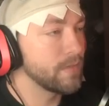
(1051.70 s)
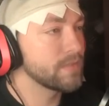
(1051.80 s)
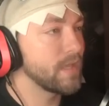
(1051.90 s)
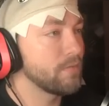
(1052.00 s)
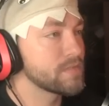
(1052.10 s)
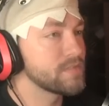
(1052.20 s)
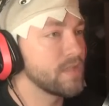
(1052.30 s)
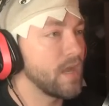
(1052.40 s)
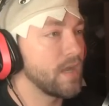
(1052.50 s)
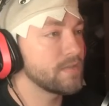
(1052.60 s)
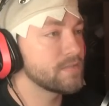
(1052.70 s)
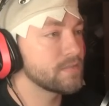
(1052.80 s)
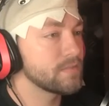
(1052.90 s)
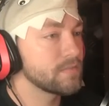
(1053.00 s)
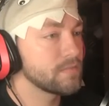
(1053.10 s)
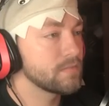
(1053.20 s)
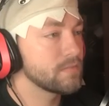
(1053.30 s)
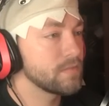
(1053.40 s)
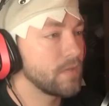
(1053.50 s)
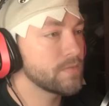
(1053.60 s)
but that was not...
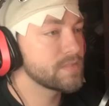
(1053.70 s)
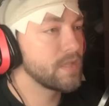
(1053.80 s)
That was